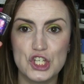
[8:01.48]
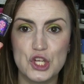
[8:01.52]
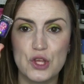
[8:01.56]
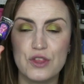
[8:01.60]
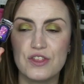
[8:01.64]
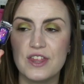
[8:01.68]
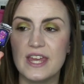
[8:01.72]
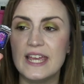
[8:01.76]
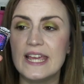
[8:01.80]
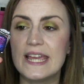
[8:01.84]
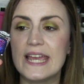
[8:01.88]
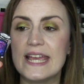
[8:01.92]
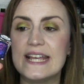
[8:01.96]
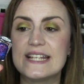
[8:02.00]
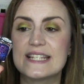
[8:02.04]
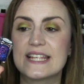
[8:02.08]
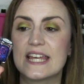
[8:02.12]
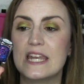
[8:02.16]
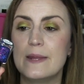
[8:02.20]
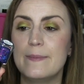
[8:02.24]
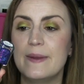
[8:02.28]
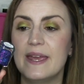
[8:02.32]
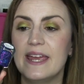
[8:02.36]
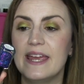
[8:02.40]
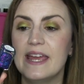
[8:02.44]
you think is
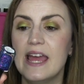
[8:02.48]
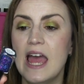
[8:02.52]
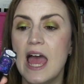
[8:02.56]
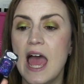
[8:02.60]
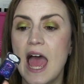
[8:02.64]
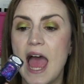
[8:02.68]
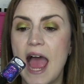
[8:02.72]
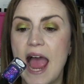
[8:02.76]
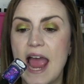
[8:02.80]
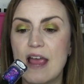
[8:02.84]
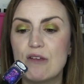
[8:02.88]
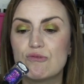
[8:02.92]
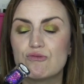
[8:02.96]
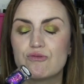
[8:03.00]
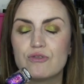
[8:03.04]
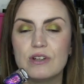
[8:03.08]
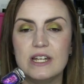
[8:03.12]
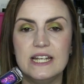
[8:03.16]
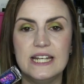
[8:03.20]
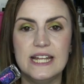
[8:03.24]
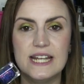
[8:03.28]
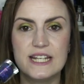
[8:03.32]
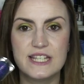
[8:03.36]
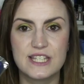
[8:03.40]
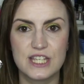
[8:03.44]
going to be a
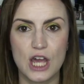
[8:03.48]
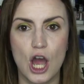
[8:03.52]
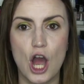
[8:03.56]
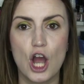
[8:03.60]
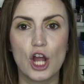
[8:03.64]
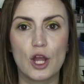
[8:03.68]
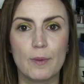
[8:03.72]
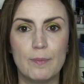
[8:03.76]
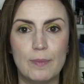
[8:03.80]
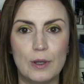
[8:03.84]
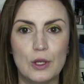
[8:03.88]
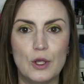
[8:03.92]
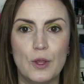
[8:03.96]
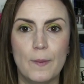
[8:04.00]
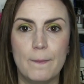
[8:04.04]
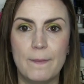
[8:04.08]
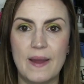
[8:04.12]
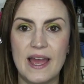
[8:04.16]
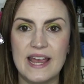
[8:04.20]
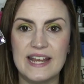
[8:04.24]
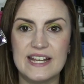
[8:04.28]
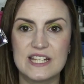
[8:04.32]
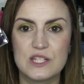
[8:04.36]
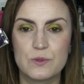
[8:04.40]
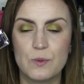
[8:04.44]
really dark blue
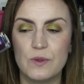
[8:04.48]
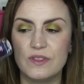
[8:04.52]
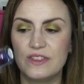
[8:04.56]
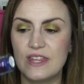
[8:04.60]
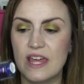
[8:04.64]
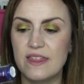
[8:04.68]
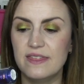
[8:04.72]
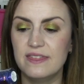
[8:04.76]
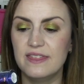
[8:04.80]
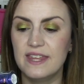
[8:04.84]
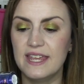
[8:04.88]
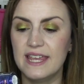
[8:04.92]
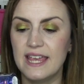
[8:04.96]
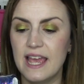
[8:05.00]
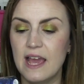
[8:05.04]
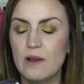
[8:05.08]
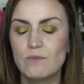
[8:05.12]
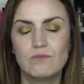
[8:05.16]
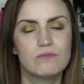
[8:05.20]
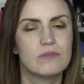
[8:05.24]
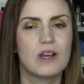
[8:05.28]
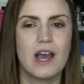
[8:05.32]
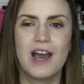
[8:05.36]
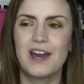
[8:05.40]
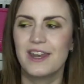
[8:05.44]
base with then the
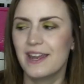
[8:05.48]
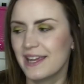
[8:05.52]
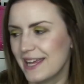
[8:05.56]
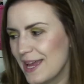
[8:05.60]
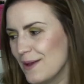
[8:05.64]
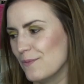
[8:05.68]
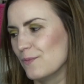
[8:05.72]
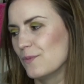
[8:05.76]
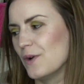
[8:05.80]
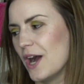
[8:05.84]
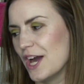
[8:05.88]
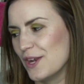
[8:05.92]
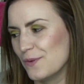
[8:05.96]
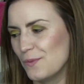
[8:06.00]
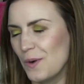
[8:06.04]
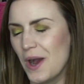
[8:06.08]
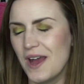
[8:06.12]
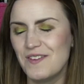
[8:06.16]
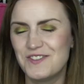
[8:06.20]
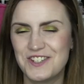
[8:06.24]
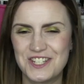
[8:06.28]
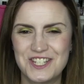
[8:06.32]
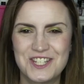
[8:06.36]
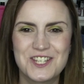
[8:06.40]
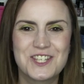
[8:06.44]
kind of again kind of
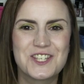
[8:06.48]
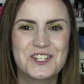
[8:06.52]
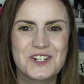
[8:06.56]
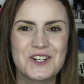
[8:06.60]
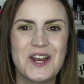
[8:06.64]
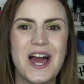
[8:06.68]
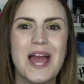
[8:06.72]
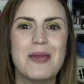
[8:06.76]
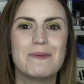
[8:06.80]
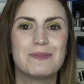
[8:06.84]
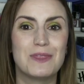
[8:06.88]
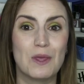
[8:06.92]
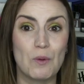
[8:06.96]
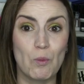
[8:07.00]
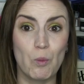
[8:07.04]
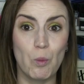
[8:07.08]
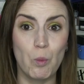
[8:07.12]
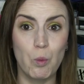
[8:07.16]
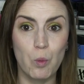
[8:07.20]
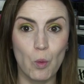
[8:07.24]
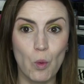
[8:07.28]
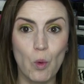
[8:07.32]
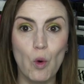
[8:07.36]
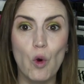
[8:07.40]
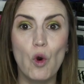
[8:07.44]
what I've just described the
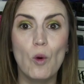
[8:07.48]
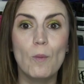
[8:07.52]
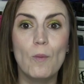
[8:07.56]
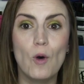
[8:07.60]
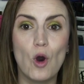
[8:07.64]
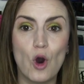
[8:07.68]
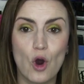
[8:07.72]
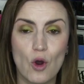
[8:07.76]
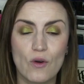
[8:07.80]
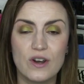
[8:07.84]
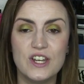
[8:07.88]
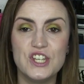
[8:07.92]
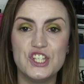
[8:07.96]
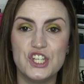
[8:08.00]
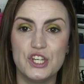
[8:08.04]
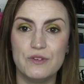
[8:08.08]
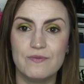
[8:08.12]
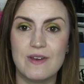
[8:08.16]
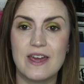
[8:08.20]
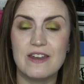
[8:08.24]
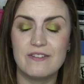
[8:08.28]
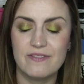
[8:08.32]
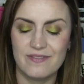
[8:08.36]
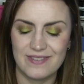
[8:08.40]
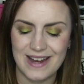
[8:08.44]
warm orangey
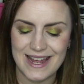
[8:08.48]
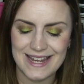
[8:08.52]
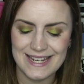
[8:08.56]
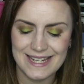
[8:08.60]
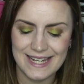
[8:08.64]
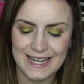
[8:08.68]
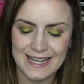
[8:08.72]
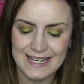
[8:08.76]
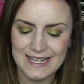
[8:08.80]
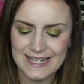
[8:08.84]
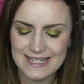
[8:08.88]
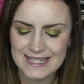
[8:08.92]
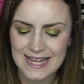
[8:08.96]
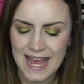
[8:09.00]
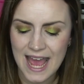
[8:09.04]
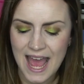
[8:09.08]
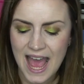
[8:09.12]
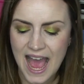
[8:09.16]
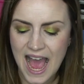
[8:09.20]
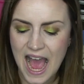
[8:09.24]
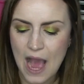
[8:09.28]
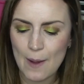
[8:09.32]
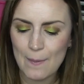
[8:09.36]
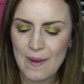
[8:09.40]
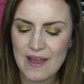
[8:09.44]
red flakies
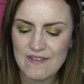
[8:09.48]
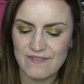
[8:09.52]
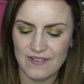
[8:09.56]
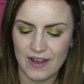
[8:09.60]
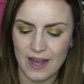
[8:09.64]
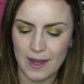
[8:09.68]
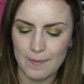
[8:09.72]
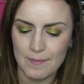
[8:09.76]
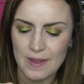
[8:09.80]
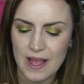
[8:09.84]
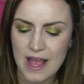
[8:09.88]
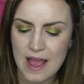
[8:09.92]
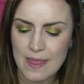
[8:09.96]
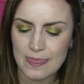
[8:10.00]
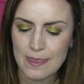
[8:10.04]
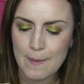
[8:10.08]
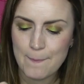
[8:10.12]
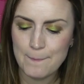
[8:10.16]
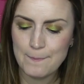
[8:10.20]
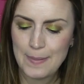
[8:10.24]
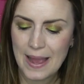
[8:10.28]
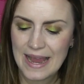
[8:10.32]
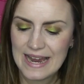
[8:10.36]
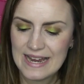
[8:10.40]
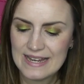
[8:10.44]
however
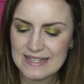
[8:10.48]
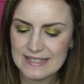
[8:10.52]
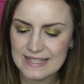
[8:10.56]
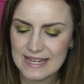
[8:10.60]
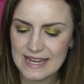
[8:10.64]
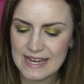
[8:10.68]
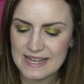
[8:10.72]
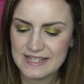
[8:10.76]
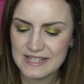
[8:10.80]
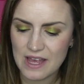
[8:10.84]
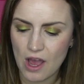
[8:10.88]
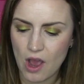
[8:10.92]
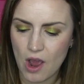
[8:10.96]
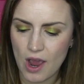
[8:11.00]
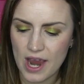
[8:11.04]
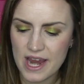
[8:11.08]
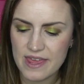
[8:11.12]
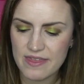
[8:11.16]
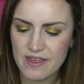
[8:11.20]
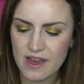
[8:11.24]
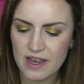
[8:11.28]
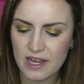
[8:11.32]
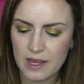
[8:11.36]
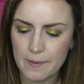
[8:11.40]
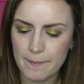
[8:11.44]
the base is
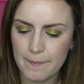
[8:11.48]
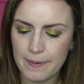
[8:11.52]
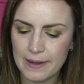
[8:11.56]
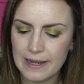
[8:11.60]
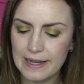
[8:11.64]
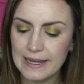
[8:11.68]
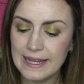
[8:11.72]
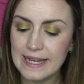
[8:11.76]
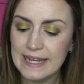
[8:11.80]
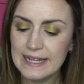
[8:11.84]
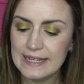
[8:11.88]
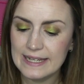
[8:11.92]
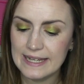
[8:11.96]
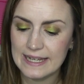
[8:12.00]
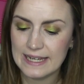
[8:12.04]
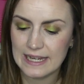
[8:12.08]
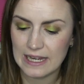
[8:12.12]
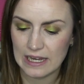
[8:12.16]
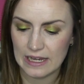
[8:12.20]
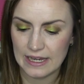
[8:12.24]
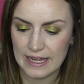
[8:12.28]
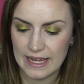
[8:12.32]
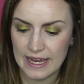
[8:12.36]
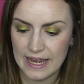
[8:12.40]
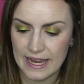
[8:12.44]
either completely
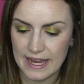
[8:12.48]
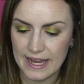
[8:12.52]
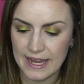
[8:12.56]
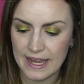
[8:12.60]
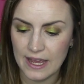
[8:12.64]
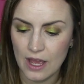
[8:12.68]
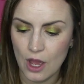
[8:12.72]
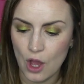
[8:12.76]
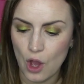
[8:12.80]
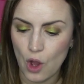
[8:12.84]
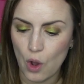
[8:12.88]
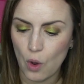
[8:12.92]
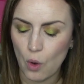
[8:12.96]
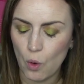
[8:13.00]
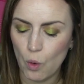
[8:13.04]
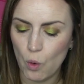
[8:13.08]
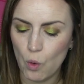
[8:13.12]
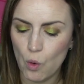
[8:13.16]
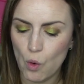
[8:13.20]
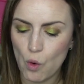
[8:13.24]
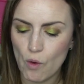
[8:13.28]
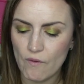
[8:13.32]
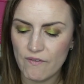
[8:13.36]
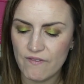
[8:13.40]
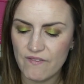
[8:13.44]
clear
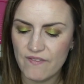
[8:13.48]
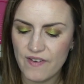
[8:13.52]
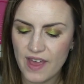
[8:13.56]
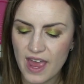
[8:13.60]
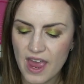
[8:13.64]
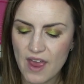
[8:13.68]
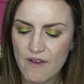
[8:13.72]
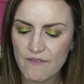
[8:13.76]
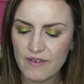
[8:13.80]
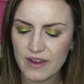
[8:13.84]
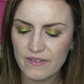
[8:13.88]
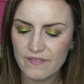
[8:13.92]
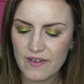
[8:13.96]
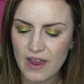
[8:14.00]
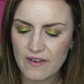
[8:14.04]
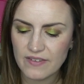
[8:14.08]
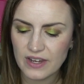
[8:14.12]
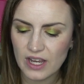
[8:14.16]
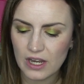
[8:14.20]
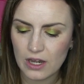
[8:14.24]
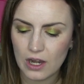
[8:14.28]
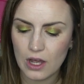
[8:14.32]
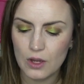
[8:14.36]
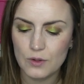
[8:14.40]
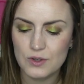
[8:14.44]
or very,
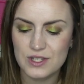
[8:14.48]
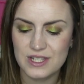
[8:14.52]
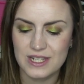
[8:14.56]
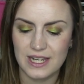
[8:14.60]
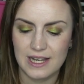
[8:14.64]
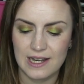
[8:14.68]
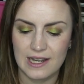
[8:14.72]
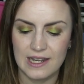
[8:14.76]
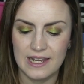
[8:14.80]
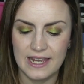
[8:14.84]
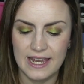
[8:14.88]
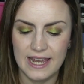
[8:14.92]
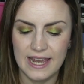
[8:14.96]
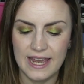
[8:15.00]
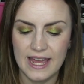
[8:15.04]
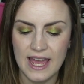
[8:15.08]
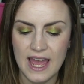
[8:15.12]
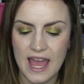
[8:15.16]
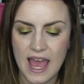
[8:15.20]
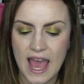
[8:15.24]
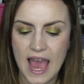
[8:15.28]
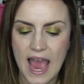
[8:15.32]
very close to clear.